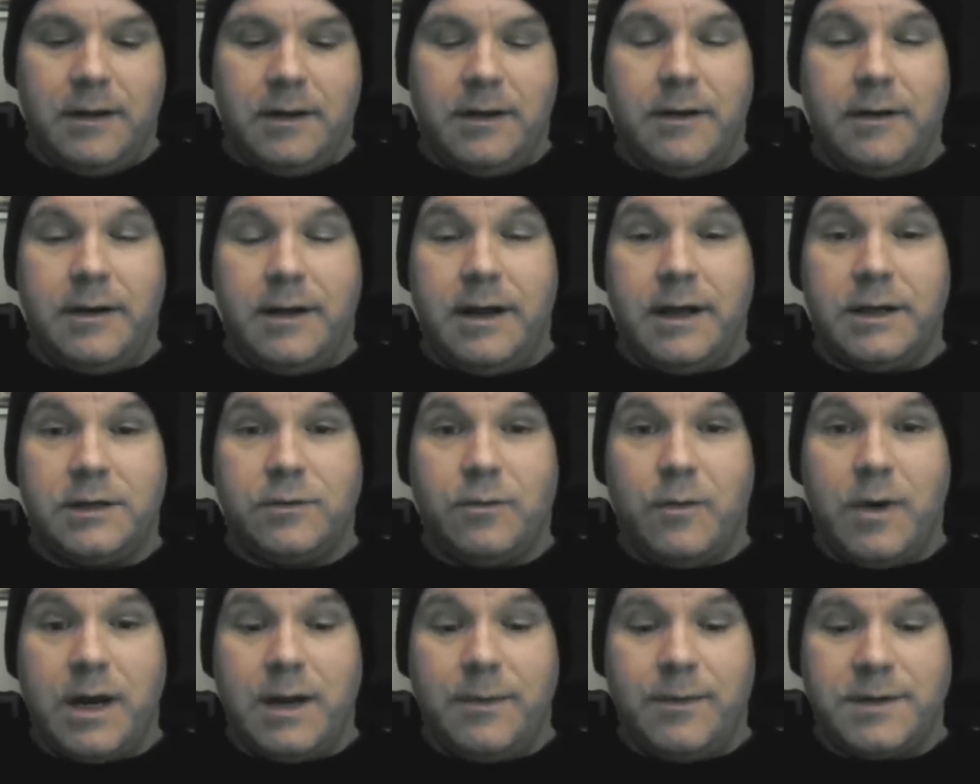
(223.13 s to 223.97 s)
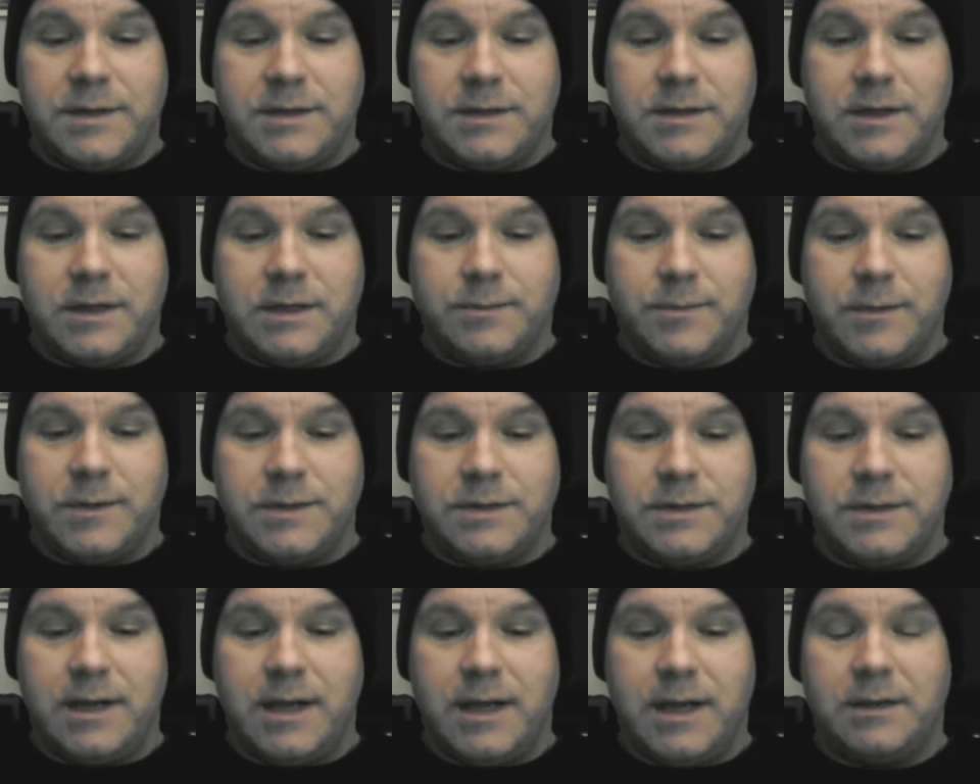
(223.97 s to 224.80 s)
You're going to hit 26
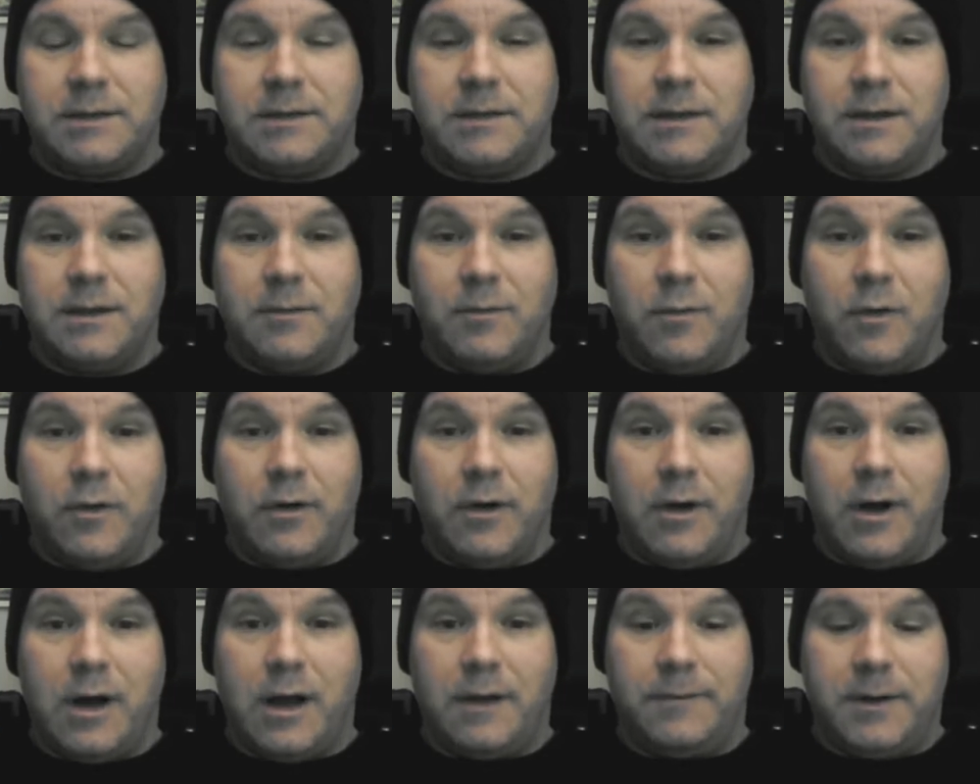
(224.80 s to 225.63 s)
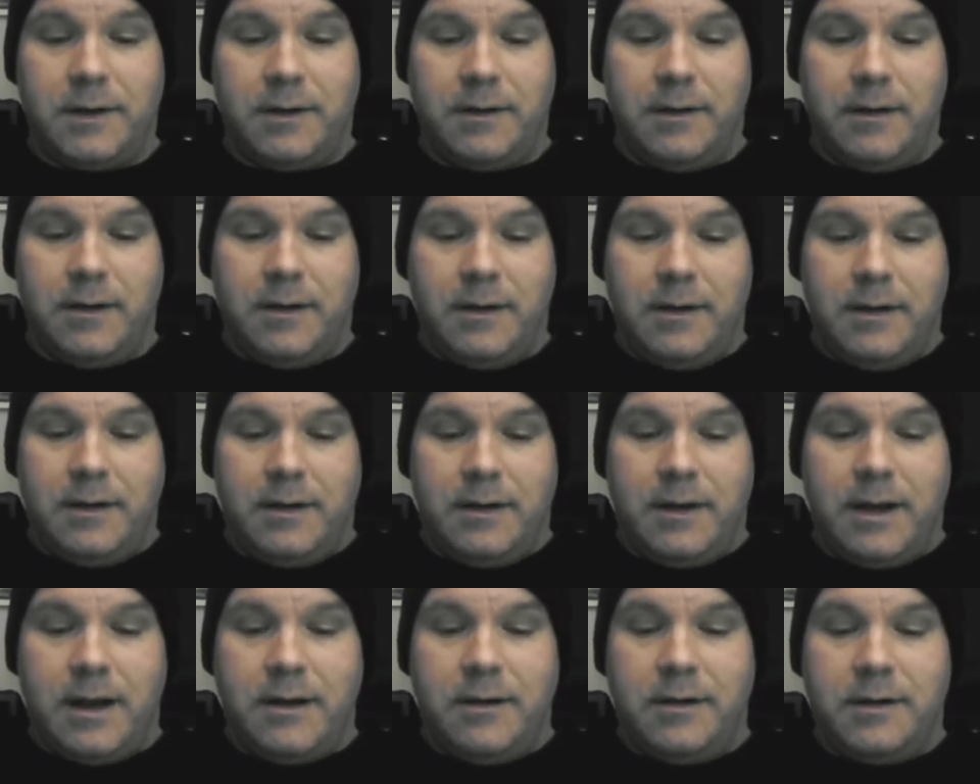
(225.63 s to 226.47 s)
percent uh, more often,
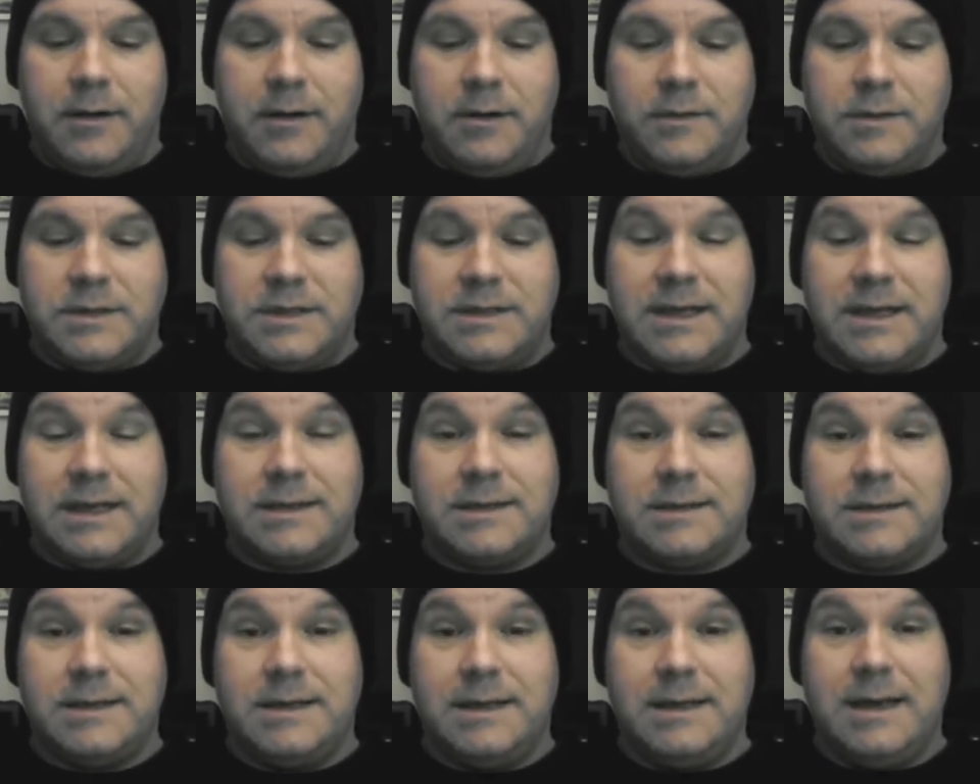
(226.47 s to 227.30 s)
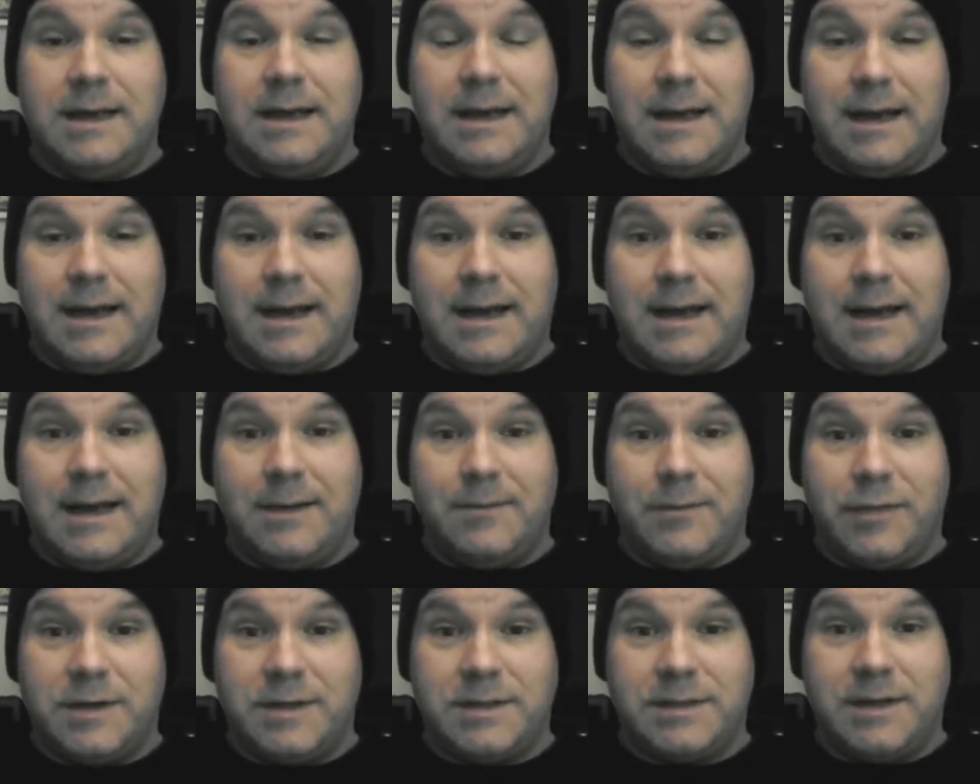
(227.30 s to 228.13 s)
and you're going to do
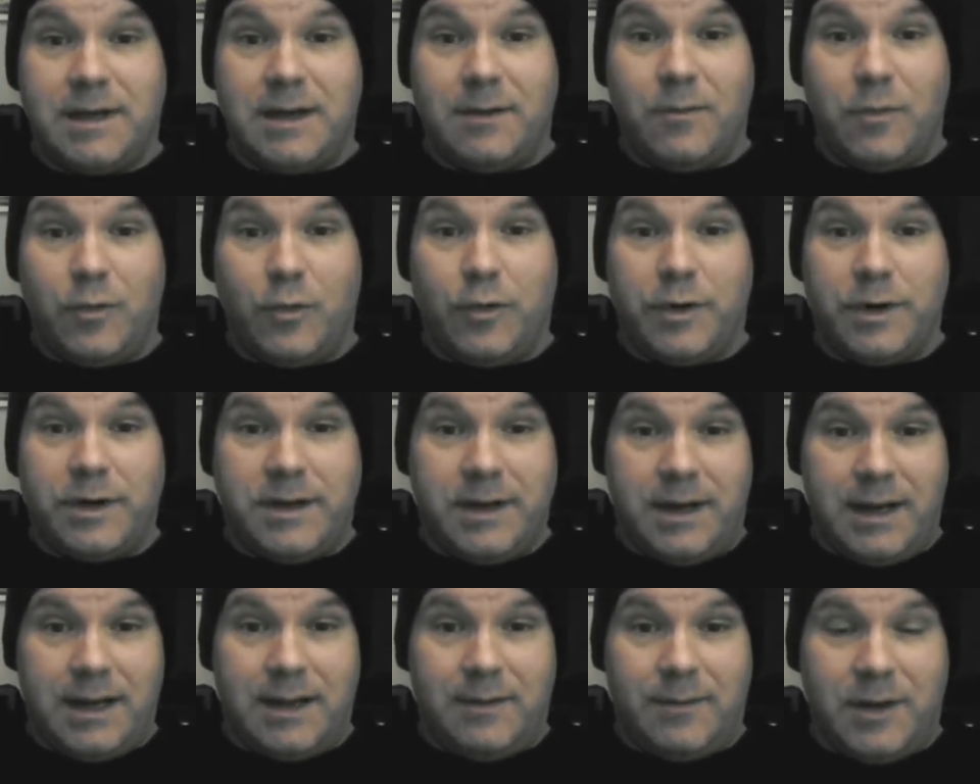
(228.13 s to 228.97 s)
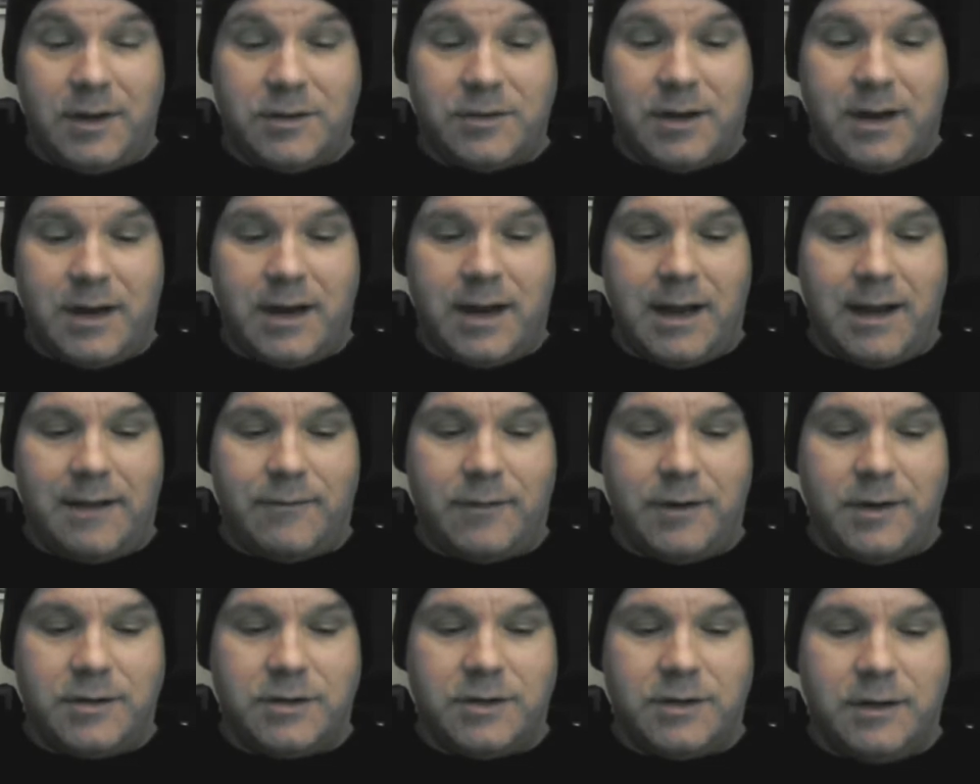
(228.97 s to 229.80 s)
69 percent more damage on
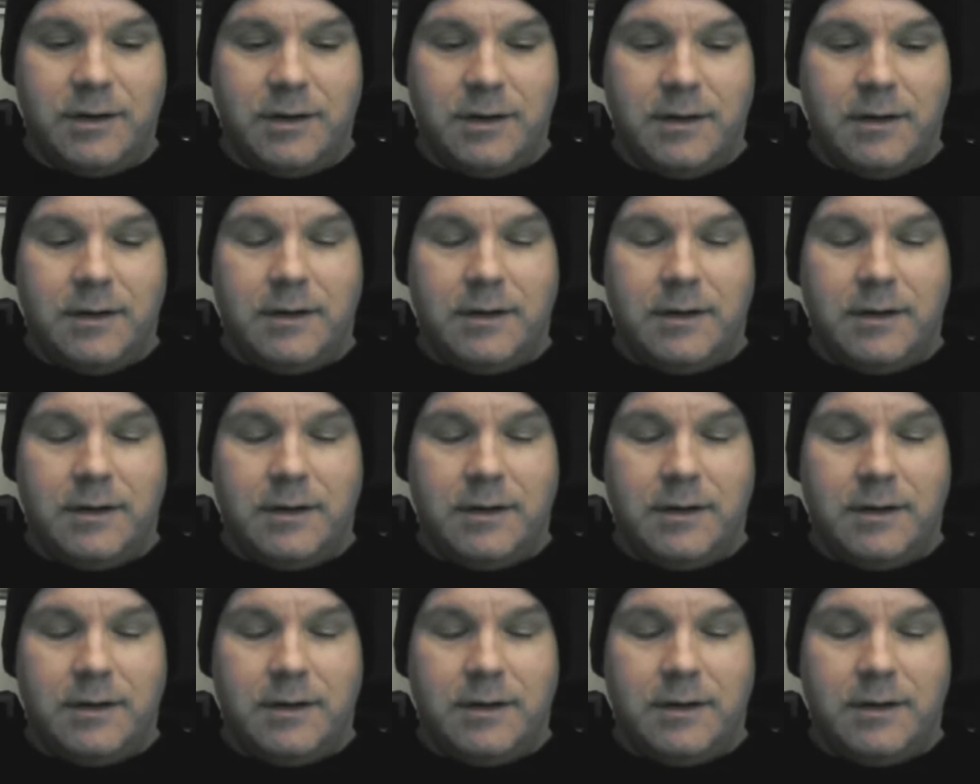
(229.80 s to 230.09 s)
average.